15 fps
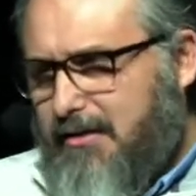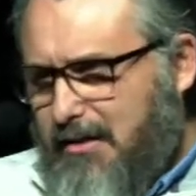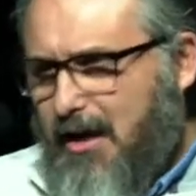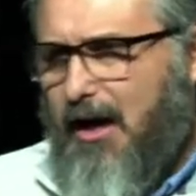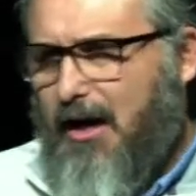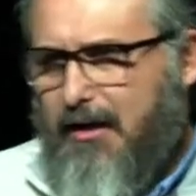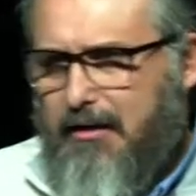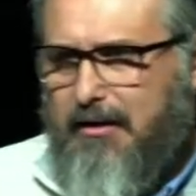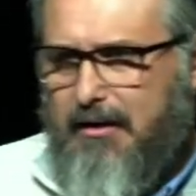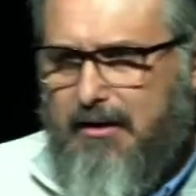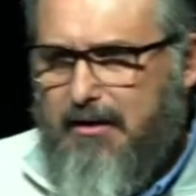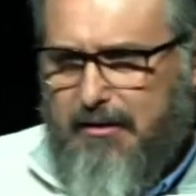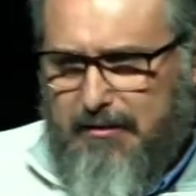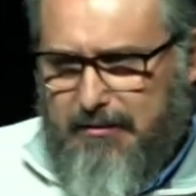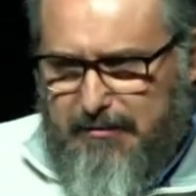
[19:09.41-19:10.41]
God does
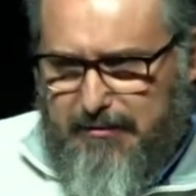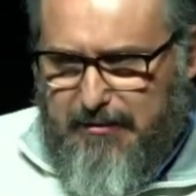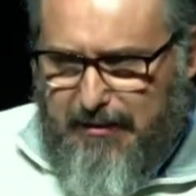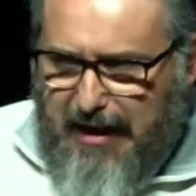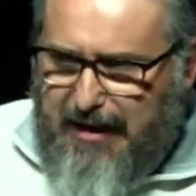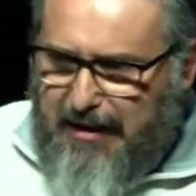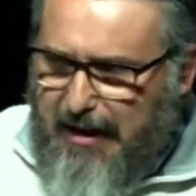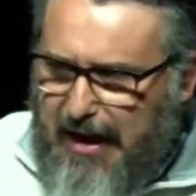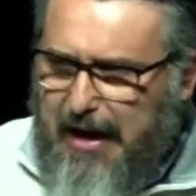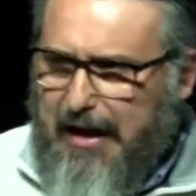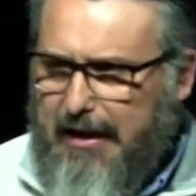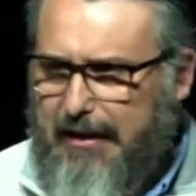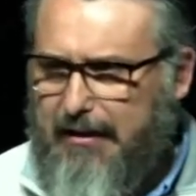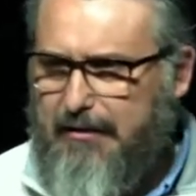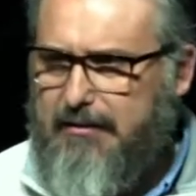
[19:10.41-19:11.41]
not
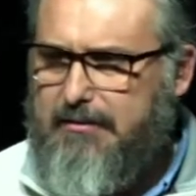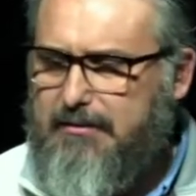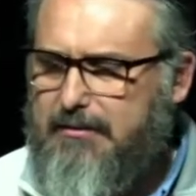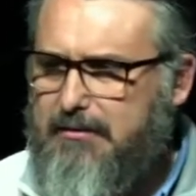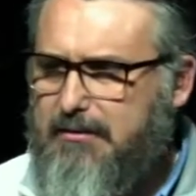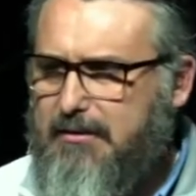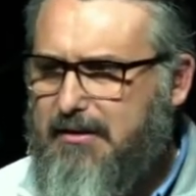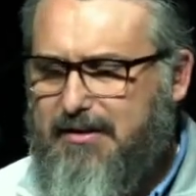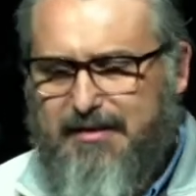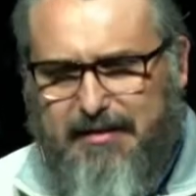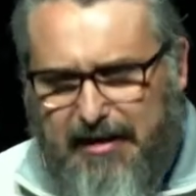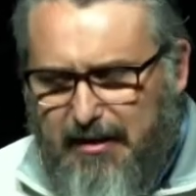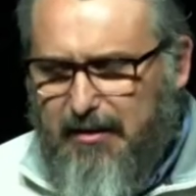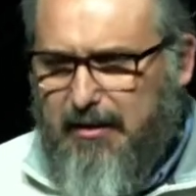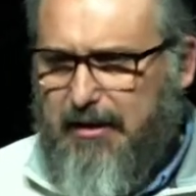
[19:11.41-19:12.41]
like lying,
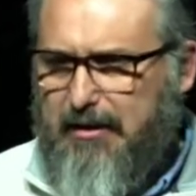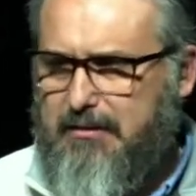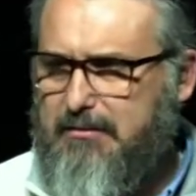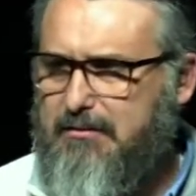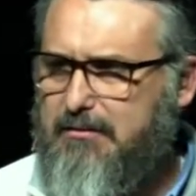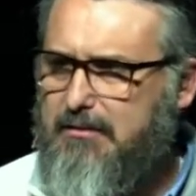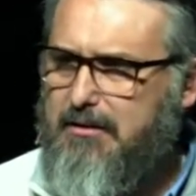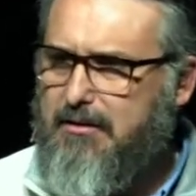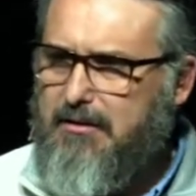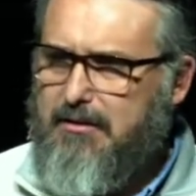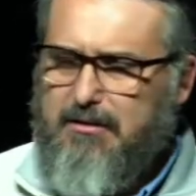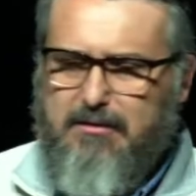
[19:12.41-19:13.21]
stealing,